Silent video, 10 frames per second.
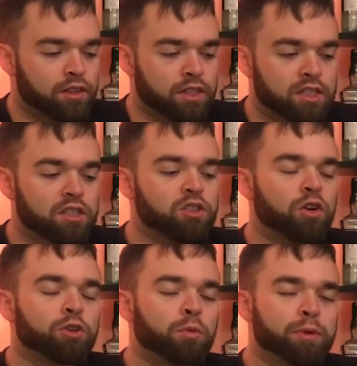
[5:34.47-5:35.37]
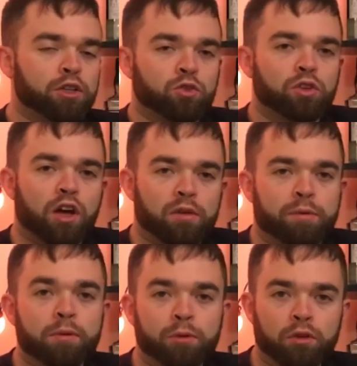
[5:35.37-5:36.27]
this is going to appeal to a lot of
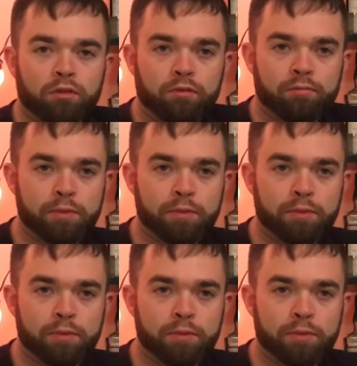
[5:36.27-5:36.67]
people